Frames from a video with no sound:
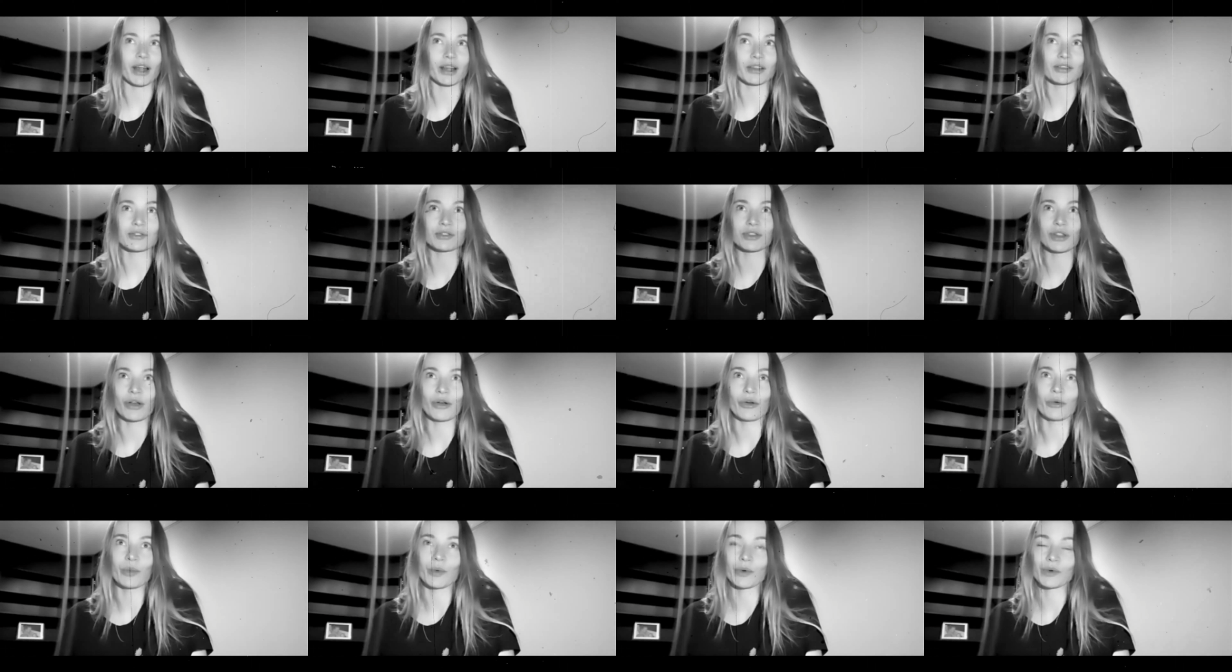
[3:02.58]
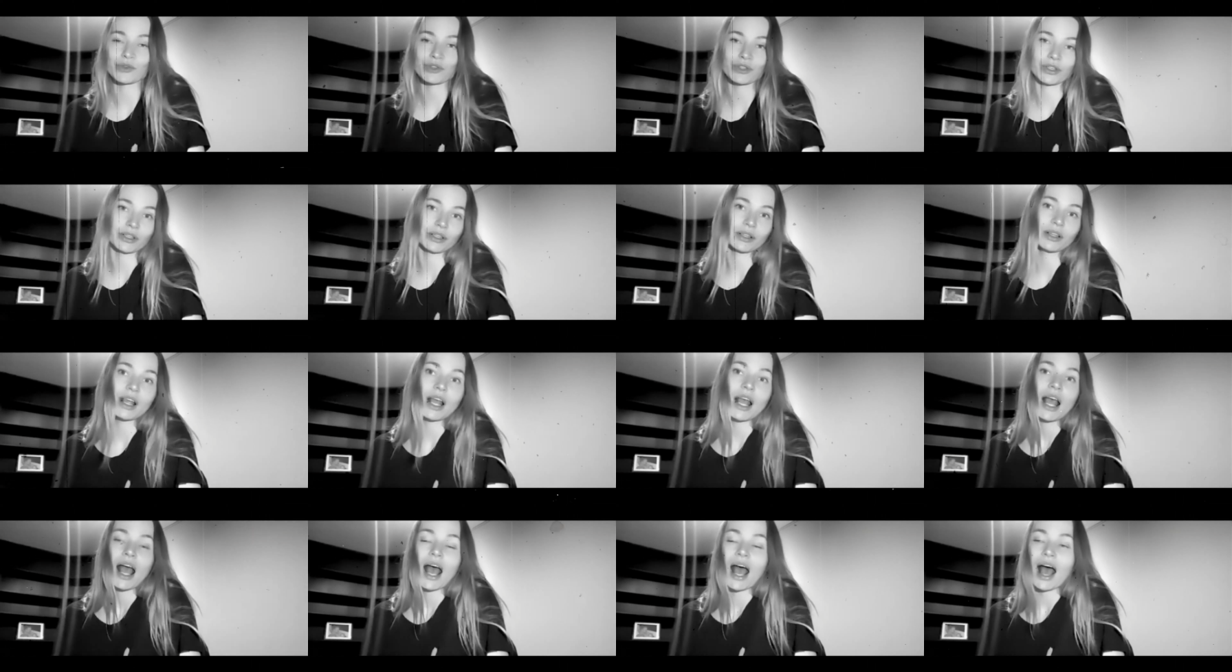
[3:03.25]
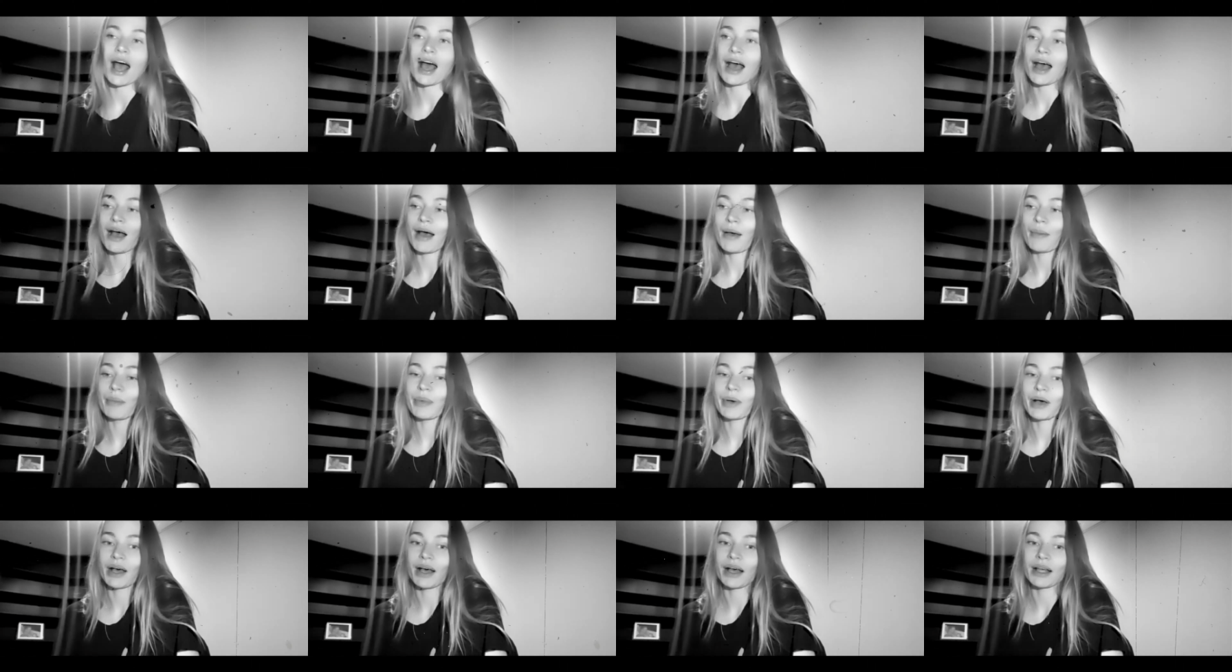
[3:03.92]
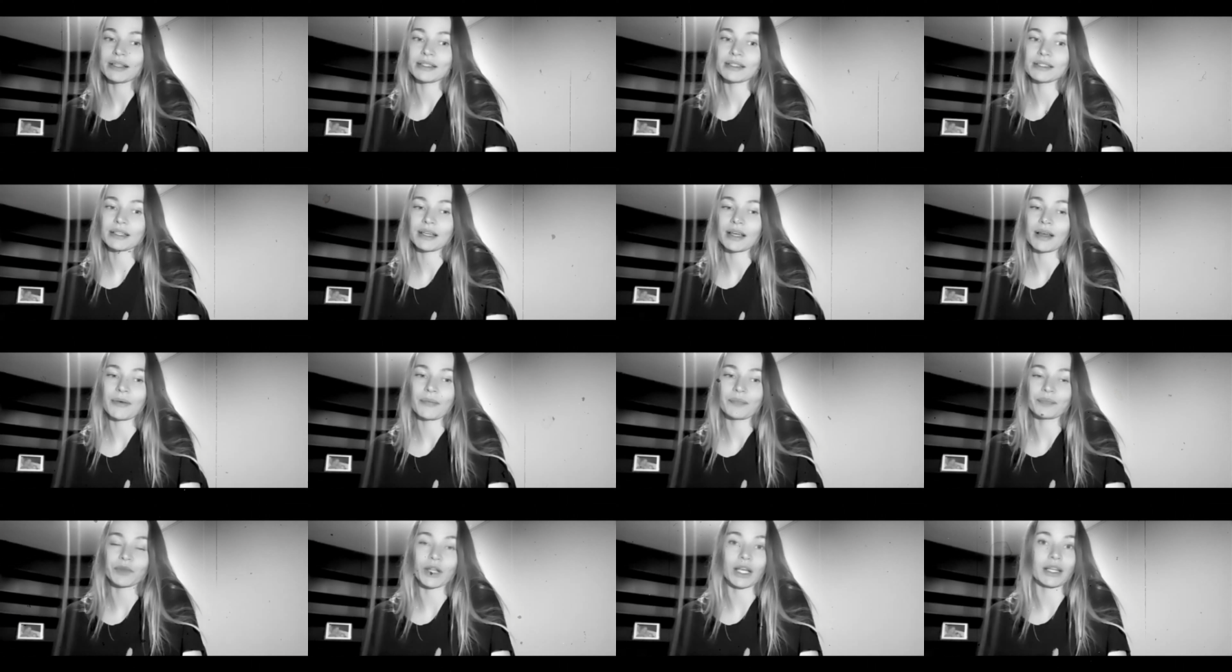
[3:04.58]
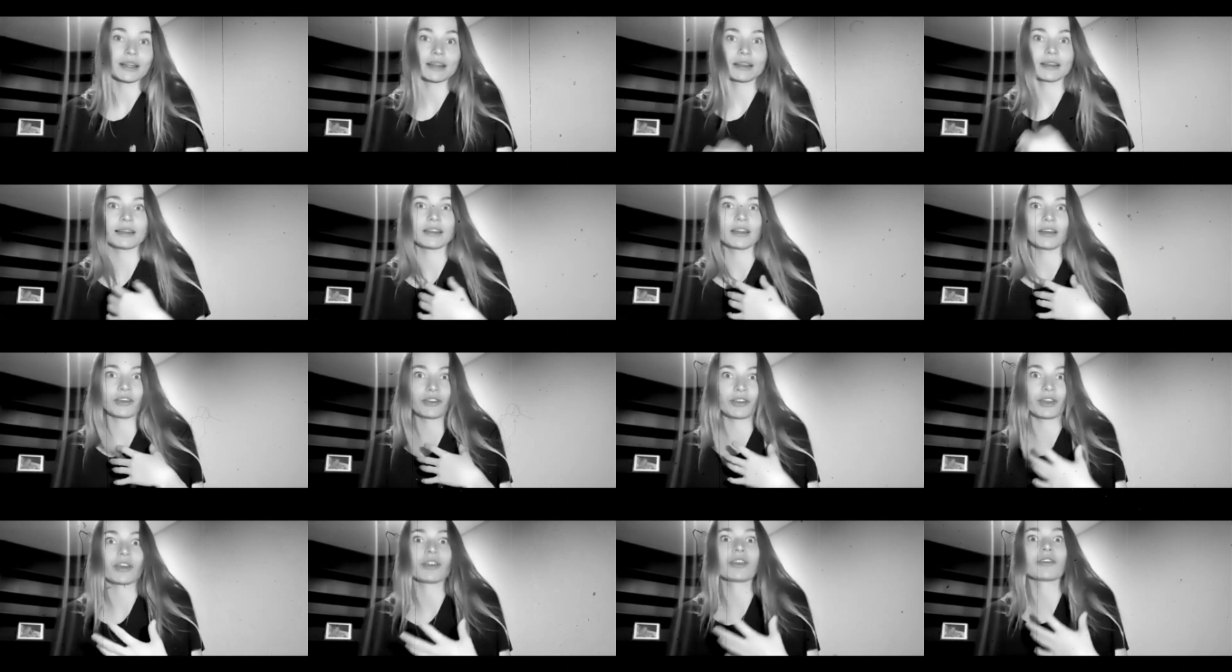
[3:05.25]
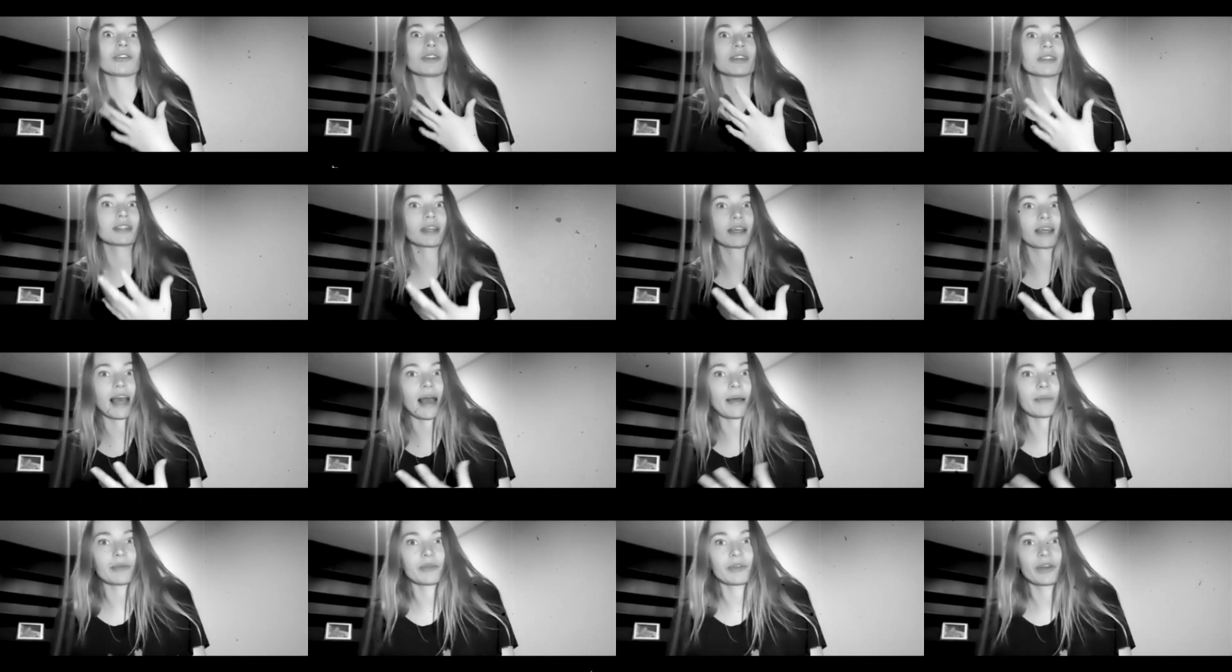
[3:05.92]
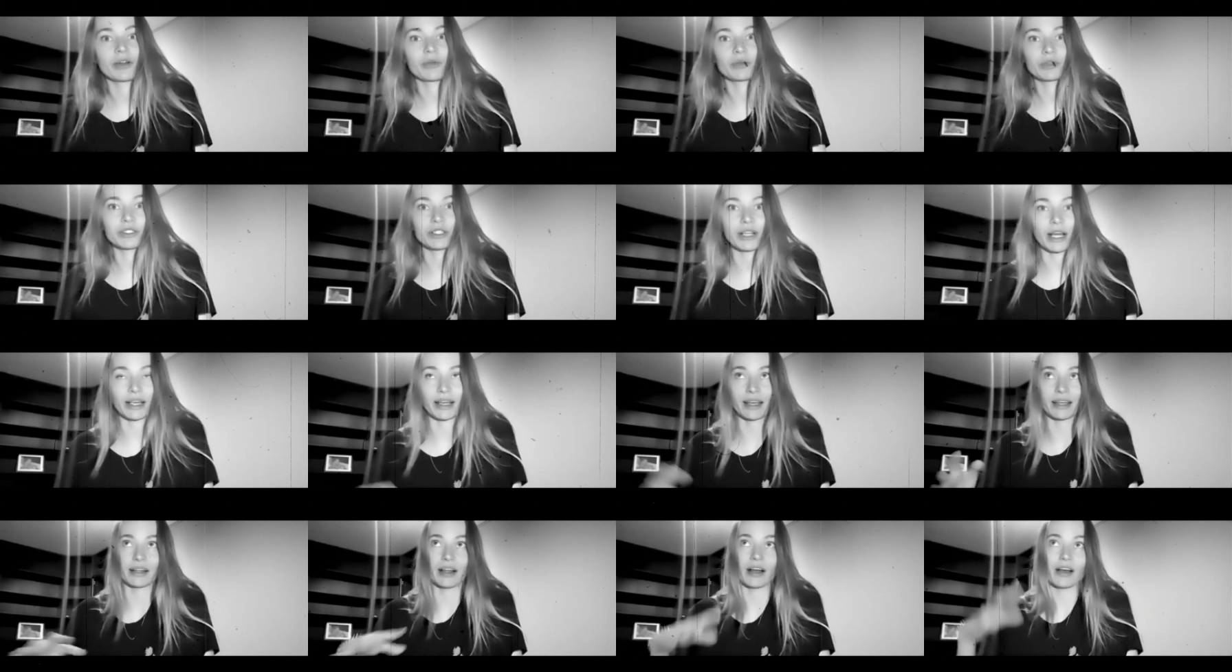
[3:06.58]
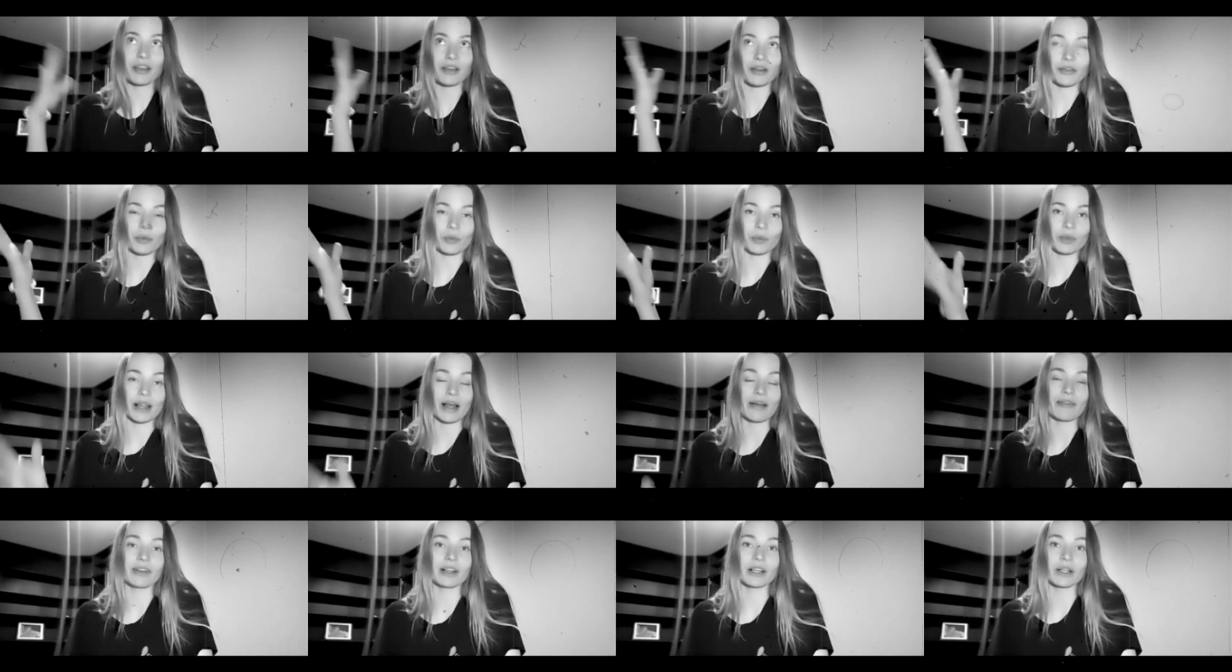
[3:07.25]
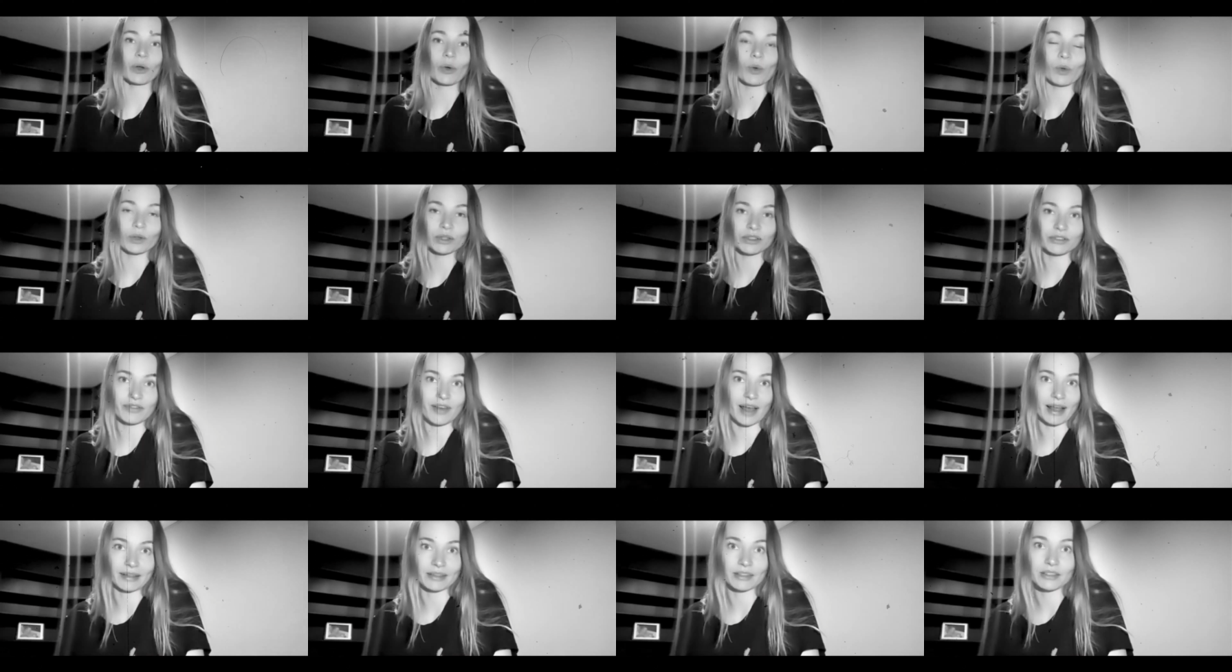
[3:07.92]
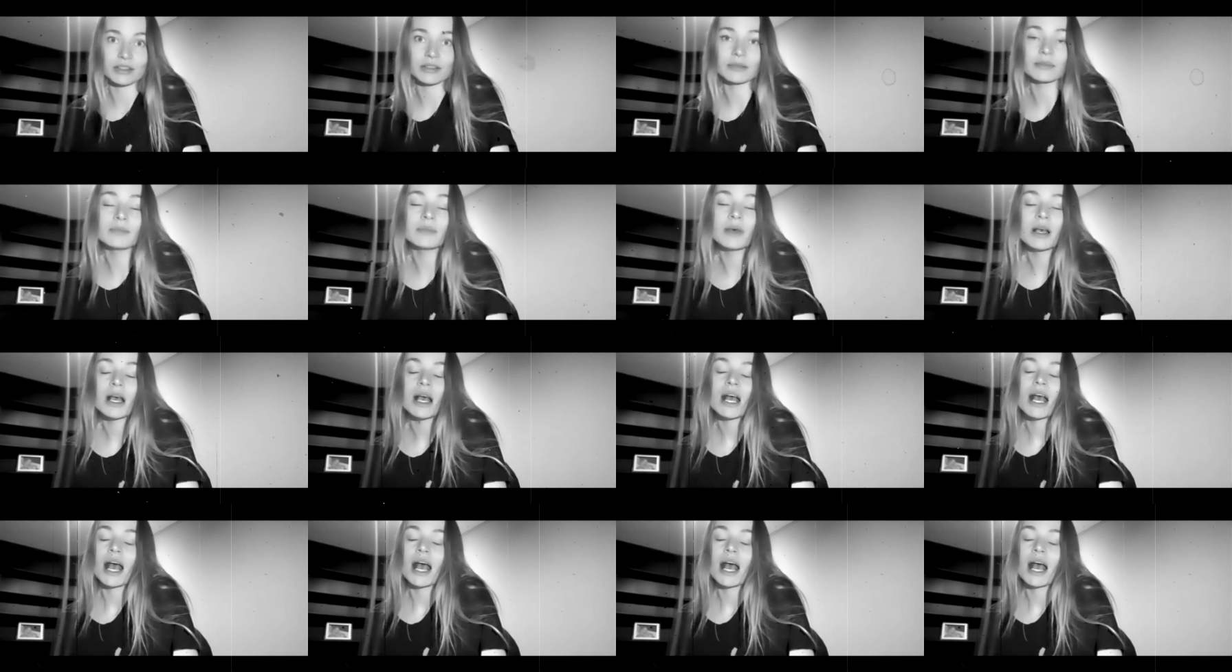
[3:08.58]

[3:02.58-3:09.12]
slow motion, and there is a camera which another level called Phantom,